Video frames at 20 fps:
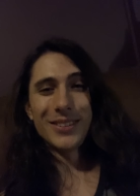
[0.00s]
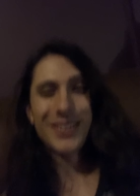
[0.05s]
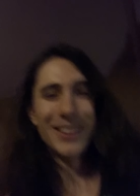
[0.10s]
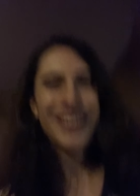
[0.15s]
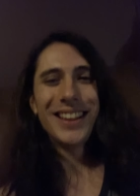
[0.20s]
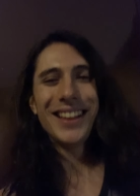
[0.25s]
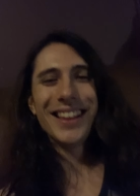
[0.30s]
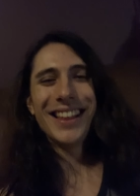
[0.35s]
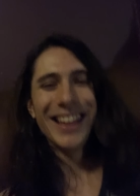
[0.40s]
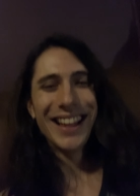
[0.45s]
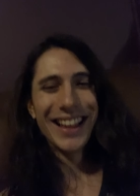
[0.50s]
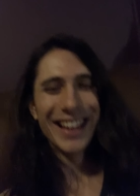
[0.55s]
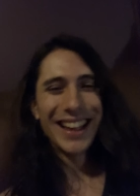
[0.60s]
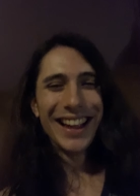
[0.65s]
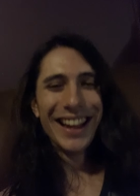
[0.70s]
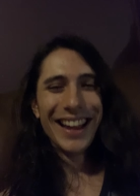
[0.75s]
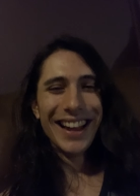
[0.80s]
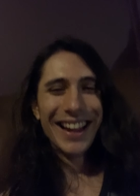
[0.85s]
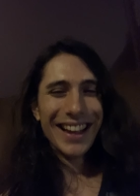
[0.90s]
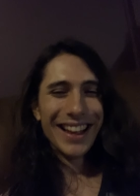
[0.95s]
like
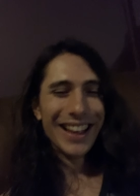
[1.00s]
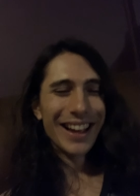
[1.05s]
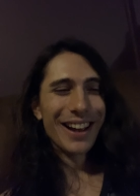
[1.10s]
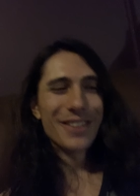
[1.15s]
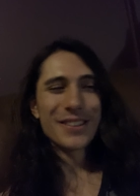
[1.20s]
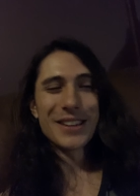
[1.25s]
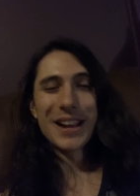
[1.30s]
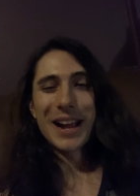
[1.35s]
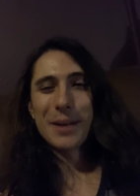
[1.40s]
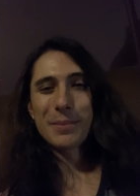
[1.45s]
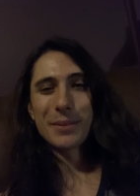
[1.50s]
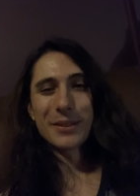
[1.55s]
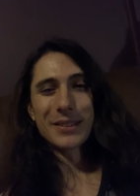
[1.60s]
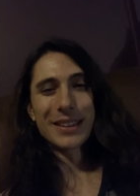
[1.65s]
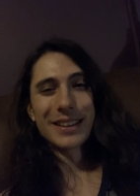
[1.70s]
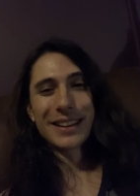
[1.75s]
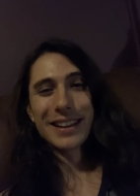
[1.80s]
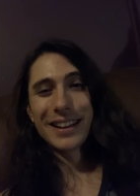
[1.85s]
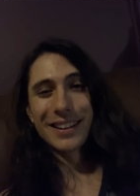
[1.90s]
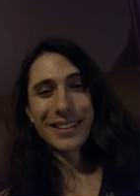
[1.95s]
I was happy. I was
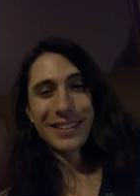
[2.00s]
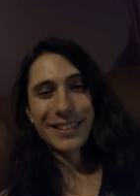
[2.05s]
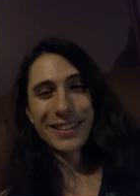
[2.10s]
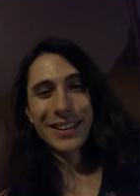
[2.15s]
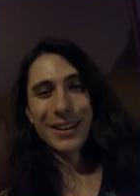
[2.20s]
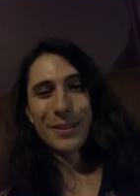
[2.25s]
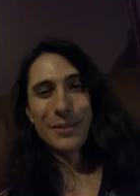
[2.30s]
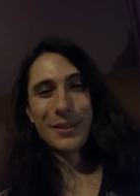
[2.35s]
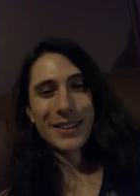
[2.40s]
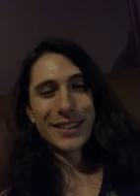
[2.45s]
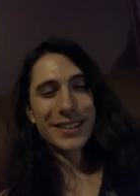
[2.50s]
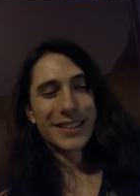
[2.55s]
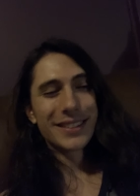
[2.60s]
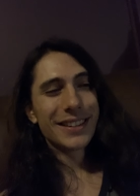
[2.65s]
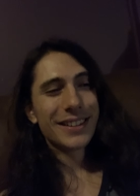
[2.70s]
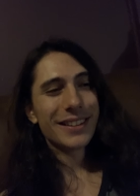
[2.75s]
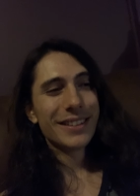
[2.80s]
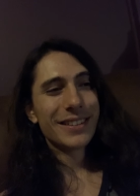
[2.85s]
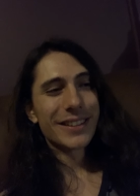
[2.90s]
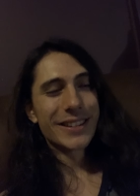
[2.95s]
like, yeah, good. I wanted to
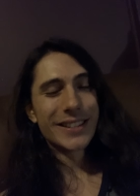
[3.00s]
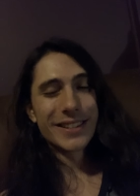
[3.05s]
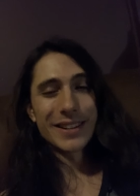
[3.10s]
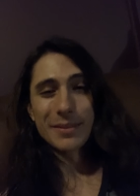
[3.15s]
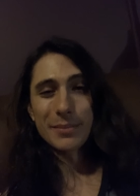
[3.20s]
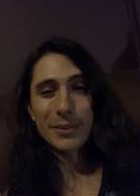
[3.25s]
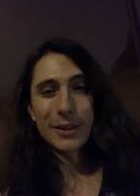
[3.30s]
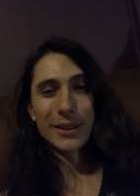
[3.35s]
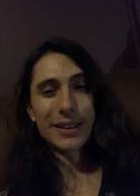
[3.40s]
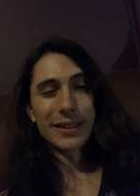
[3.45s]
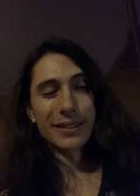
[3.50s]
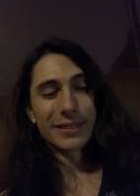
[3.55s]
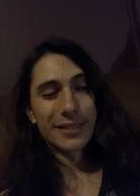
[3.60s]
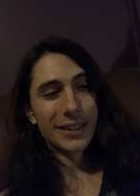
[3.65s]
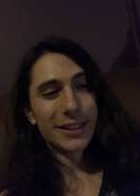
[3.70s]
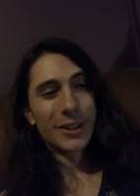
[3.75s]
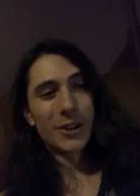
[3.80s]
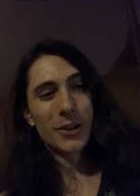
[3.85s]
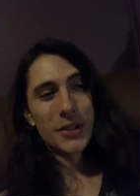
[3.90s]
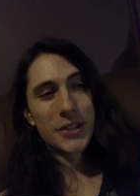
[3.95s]
see you and shit. But like,
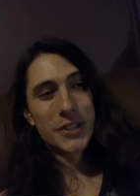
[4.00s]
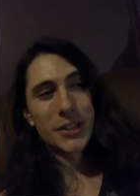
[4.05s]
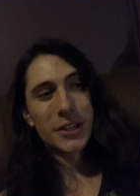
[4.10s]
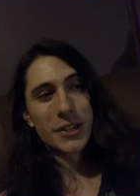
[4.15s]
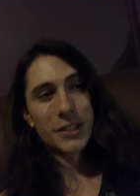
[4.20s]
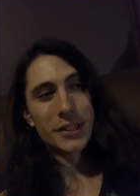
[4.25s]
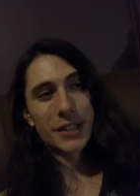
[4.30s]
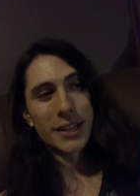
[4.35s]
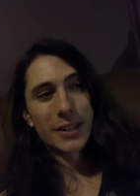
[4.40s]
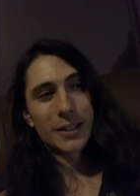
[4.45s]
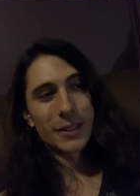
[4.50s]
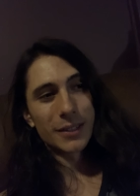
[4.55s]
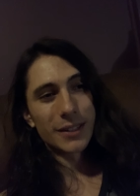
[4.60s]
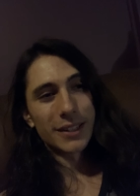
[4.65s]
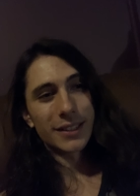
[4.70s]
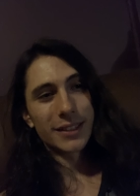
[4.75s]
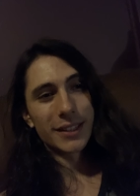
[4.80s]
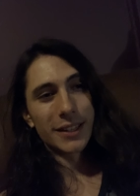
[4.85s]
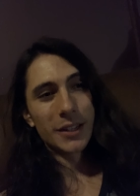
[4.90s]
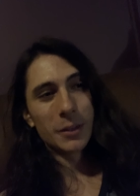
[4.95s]
like all these years later,
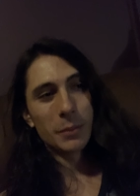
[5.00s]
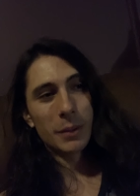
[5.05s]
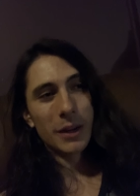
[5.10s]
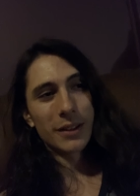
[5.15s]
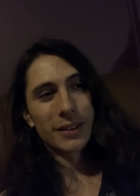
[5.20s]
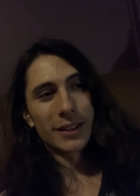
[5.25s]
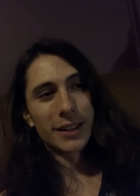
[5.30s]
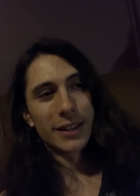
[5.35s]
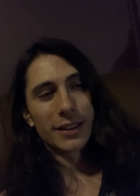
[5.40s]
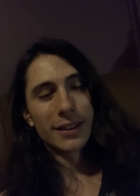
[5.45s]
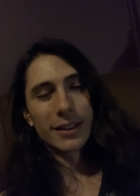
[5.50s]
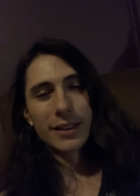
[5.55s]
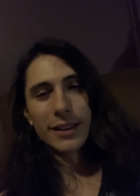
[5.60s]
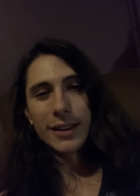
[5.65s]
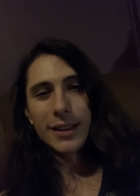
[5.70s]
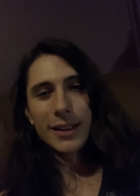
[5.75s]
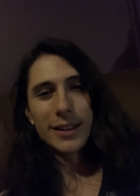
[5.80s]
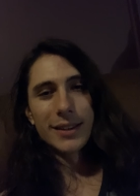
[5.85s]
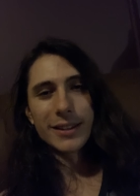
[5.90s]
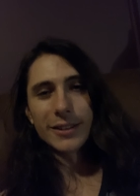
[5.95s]
like thinking about like
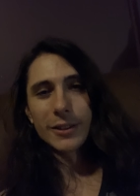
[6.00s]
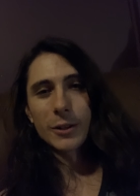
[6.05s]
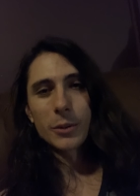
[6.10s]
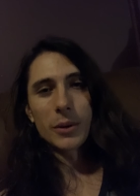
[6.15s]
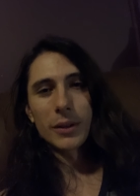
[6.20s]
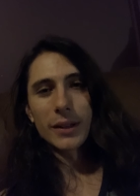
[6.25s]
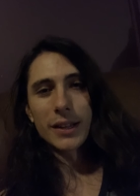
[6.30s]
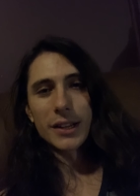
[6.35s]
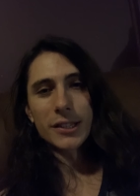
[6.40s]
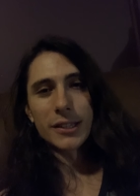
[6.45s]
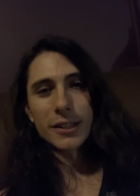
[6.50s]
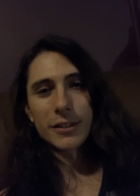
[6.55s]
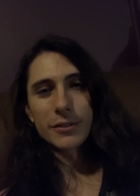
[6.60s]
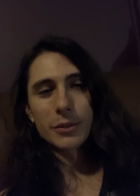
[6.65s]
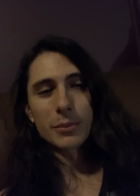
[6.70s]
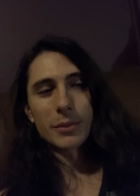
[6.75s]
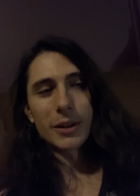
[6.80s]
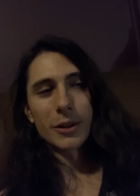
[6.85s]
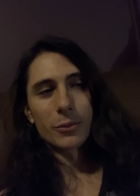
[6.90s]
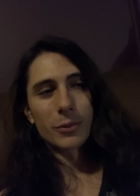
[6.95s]
dealing with all that stuff
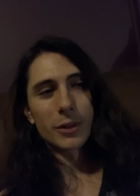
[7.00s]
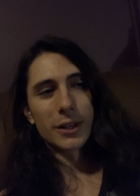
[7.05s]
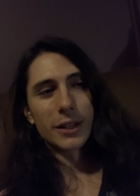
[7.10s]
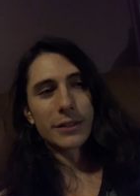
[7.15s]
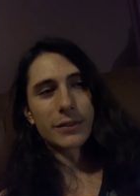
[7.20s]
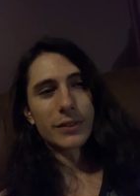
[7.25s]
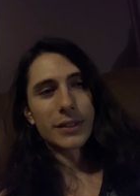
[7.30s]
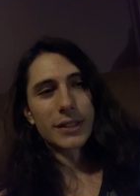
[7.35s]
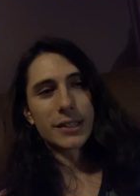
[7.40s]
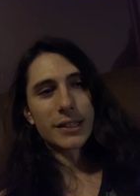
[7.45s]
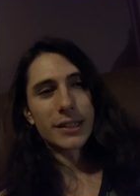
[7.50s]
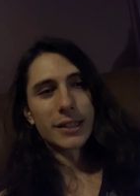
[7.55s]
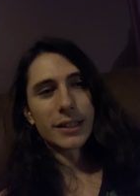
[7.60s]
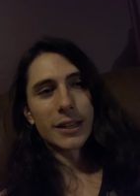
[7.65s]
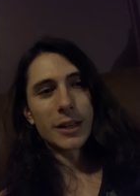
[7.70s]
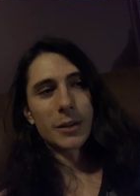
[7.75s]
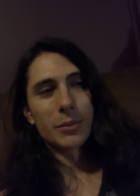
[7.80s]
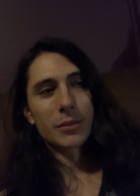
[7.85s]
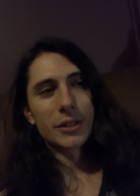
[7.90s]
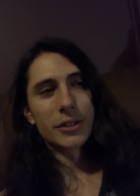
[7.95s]
with my wife and seeing
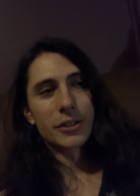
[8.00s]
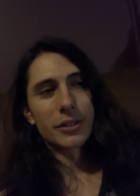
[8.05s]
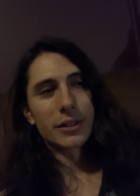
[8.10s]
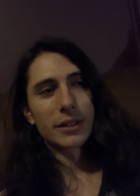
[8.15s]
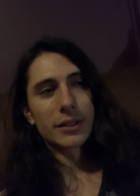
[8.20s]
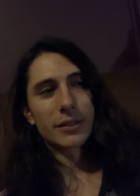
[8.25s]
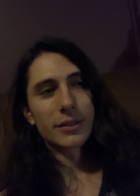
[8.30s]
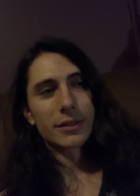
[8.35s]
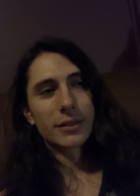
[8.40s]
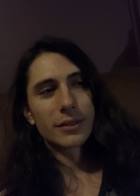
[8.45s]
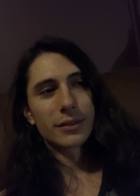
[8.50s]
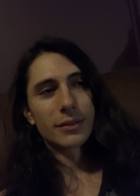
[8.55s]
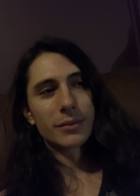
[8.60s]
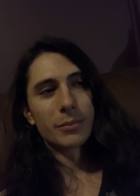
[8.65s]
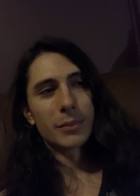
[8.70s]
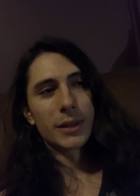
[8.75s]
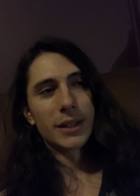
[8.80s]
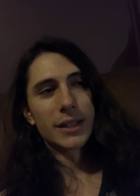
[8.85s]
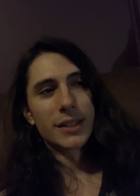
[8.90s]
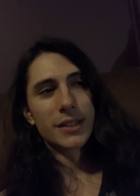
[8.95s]
how much like
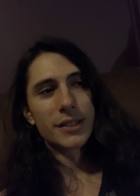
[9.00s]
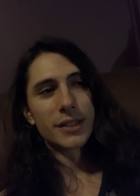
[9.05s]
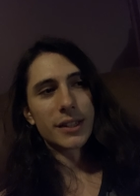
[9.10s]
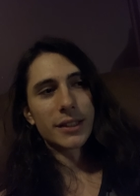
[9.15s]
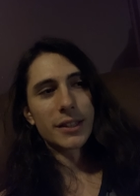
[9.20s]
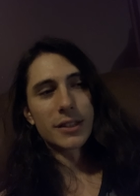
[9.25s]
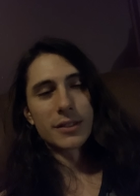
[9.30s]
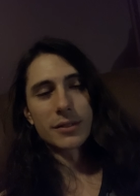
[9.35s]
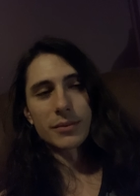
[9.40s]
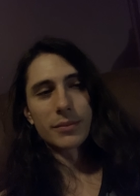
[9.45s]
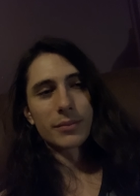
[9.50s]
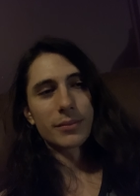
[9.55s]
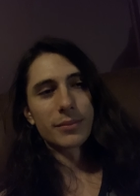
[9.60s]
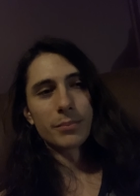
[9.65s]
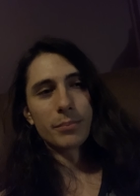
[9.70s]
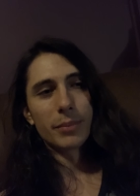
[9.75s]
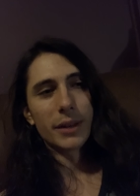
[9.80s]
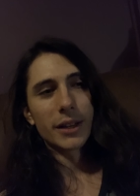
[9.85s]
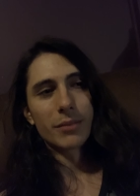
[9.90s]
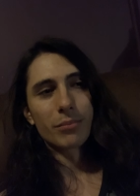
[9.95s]
money is like this
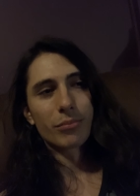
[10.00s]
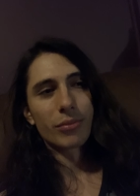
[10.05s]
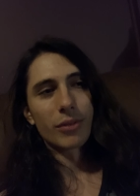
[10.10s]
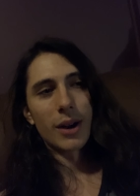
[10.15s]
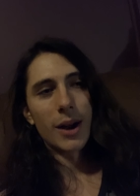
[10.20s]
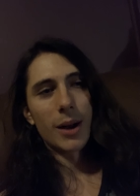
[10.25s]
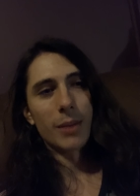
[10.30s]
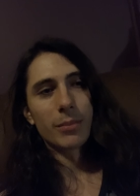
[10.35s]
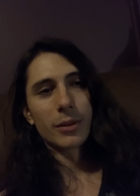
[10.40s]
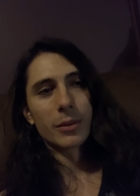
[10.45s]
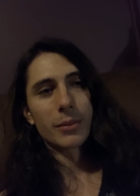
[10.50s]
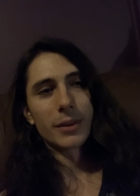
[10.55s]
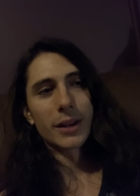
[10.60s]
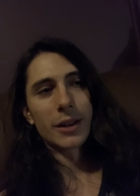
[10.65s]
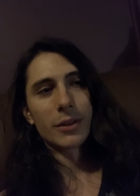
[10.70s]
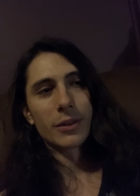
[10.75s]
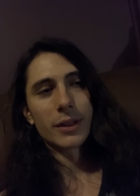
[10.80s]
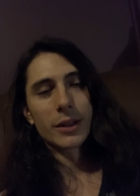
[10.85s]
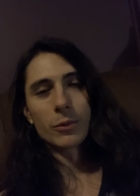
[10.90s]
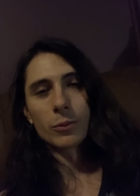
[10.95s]
big problem and
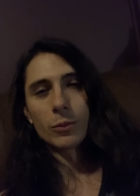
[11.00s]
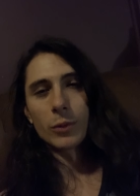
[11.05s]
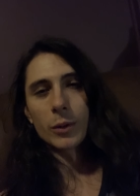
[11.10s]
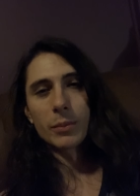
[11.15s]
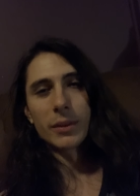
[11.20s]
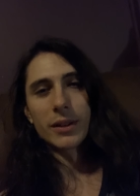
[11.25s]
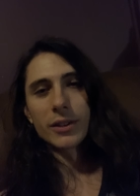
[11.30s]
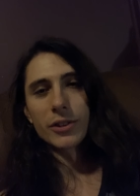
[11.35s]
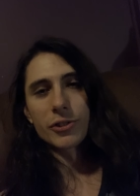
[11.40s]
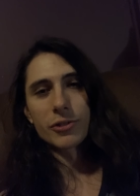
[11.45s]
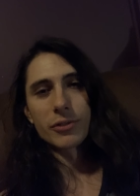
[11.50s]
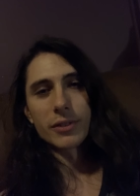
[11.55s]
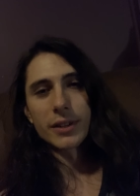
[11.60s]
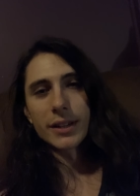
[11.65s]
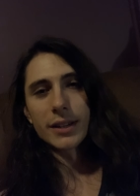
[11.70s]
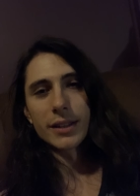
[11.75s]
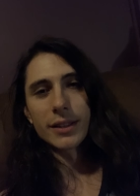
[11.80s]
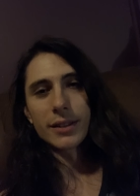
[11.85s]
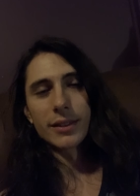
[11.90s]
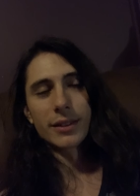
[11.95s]
how like women
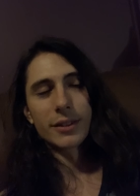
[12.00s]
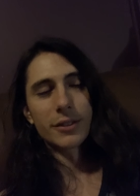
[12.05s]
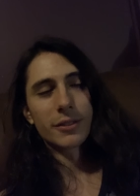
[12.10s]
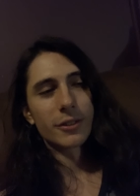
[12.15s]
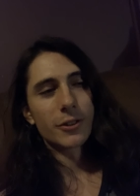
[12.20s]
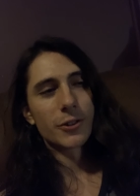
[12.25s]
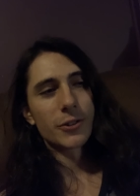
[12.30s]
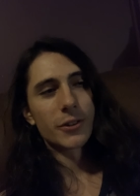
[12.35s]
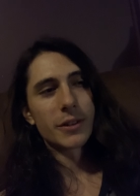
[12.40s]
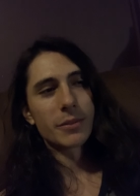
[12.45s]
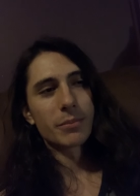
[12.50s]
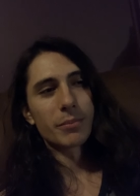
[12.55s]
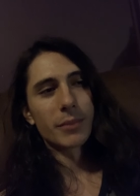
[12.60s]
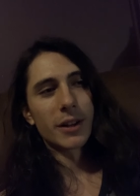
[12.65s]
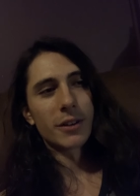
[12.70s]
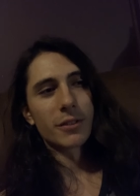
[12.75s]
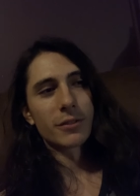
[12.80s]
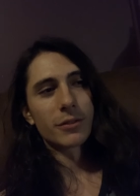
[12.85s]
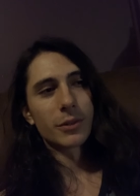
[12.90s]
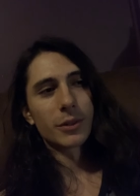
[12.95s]
treat it and treat
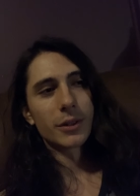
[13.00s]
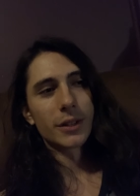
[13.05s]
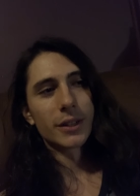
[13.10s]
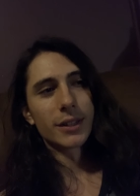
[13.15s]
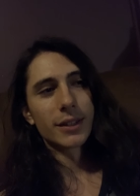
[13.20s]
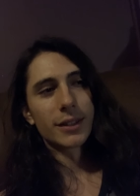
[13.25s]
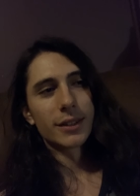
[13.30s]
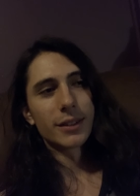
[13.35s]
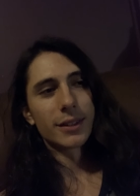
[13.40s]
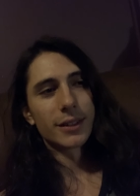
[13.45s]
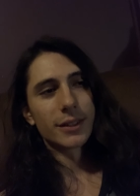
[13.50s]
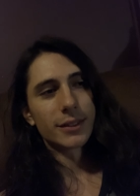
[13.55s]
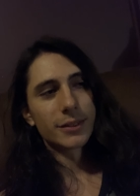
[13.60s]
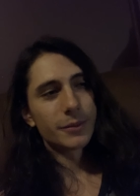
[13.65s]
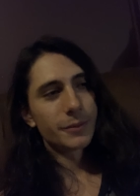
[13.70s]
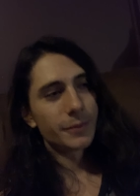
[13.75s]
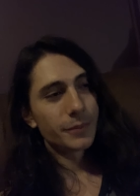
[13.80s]
men for it and like